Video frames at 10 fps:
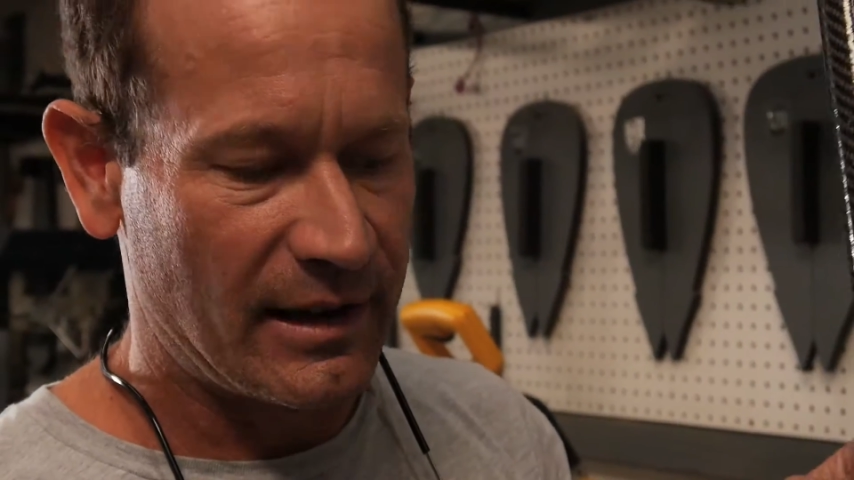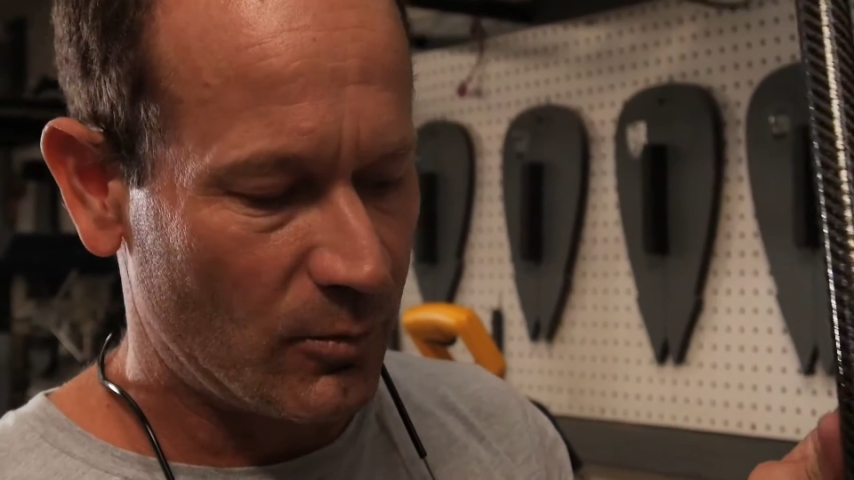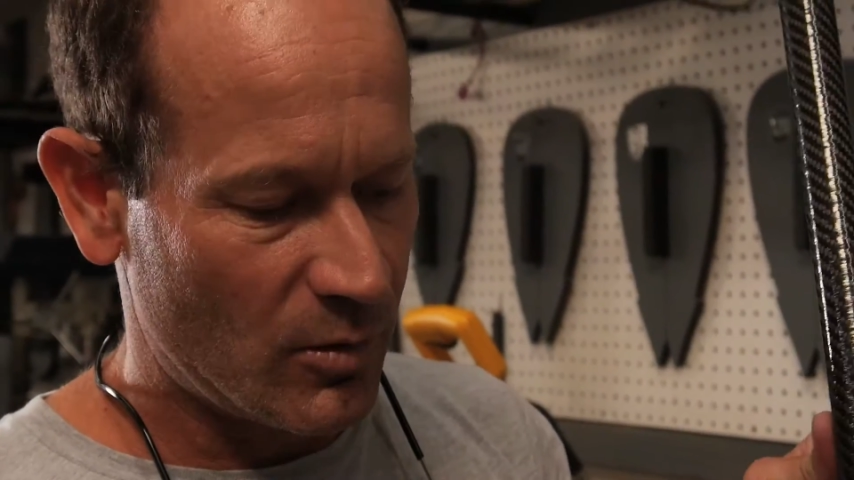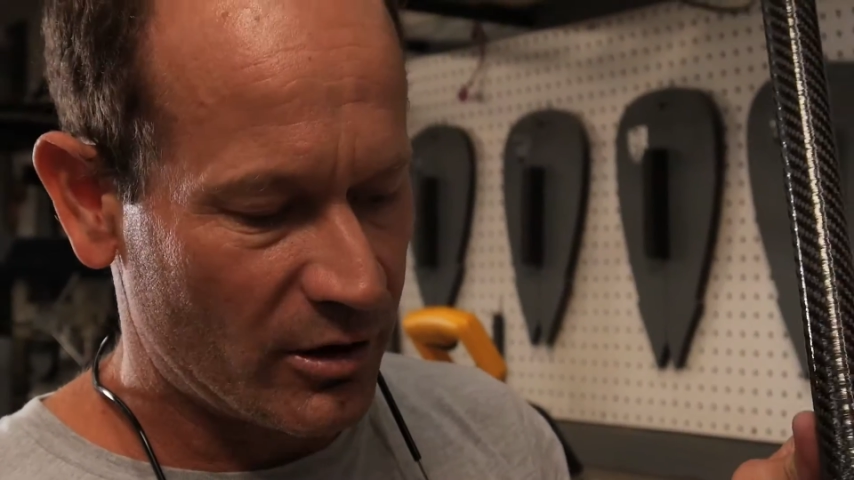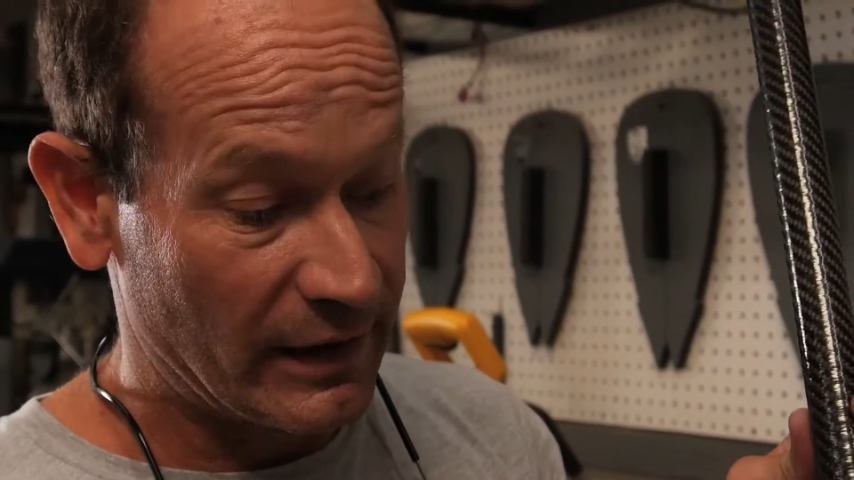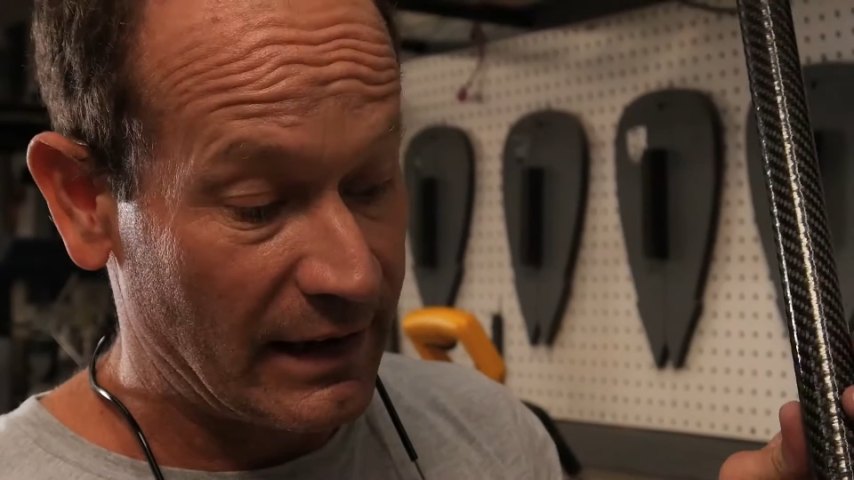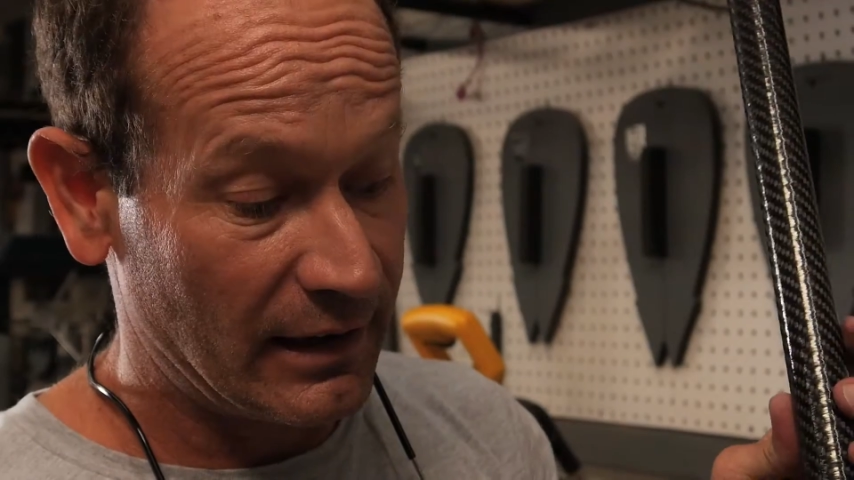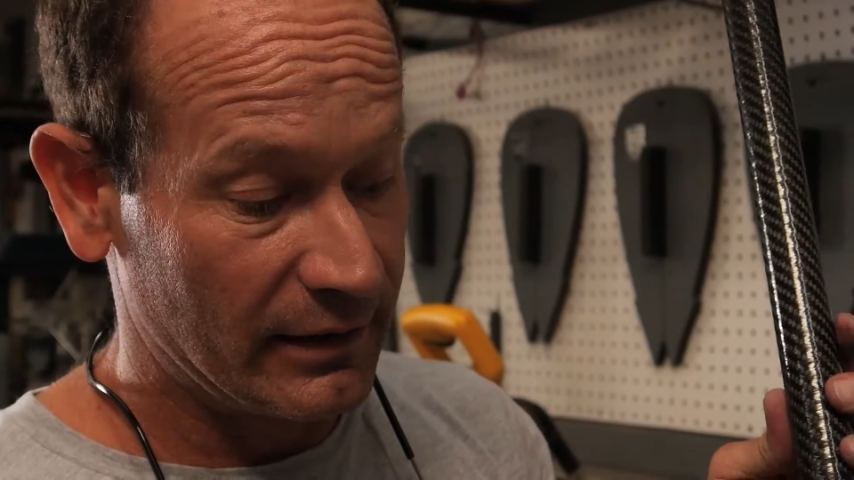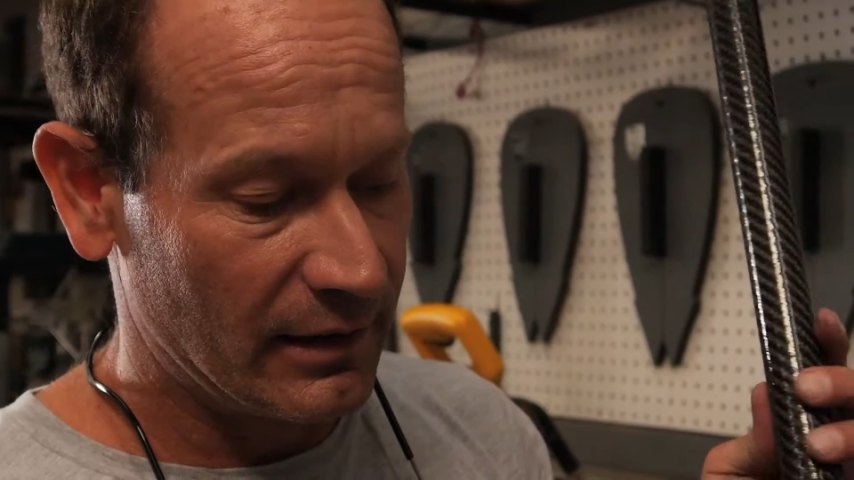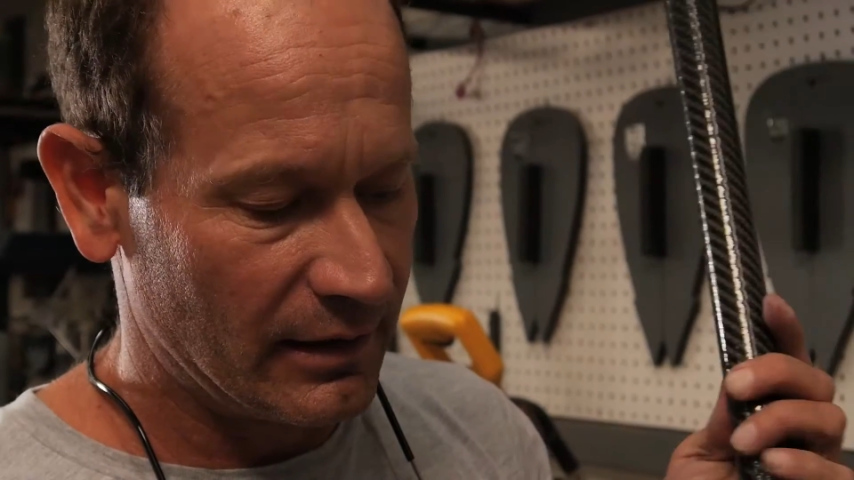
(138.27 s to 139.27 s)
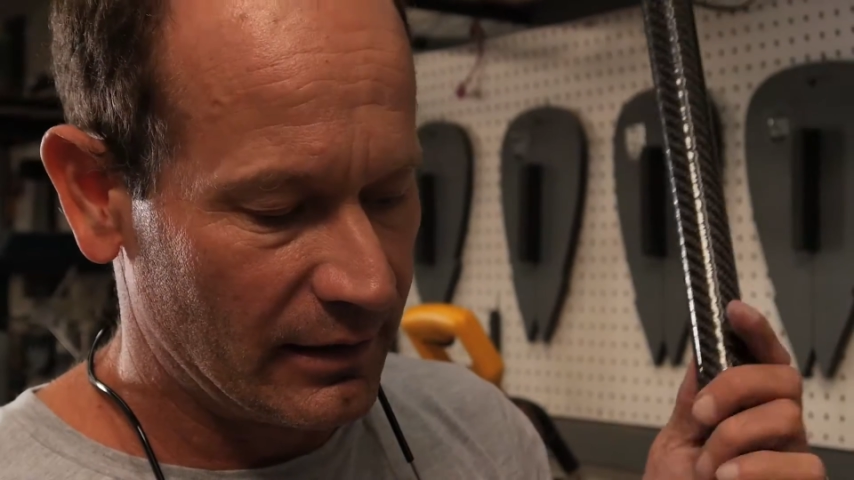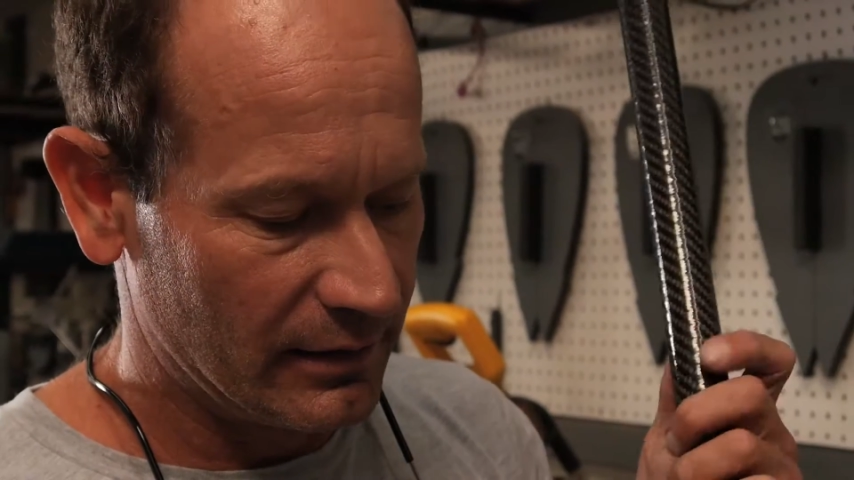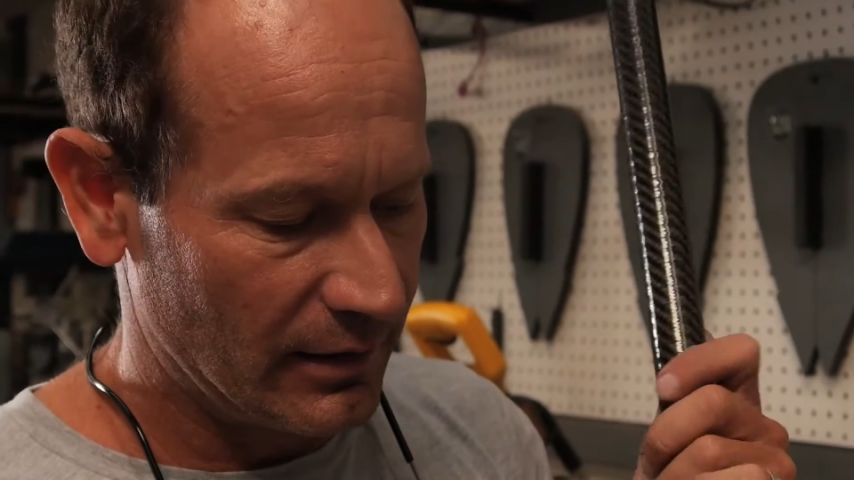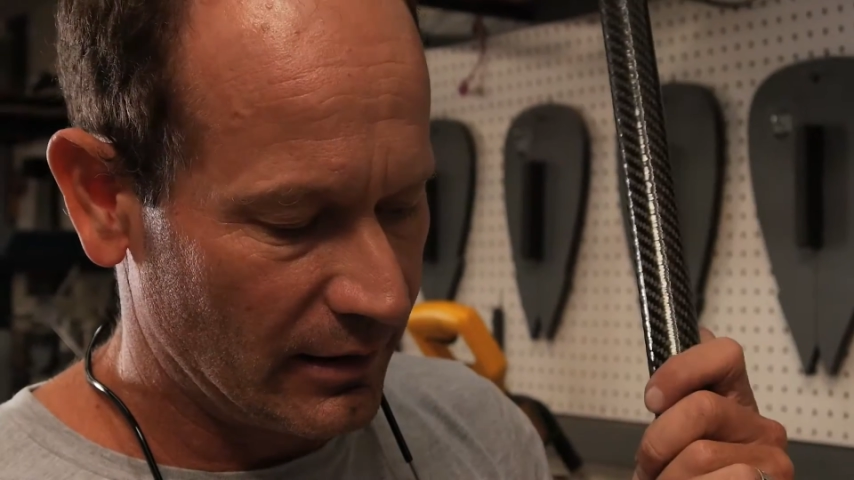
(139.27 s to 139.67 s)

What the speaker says: how water can get in,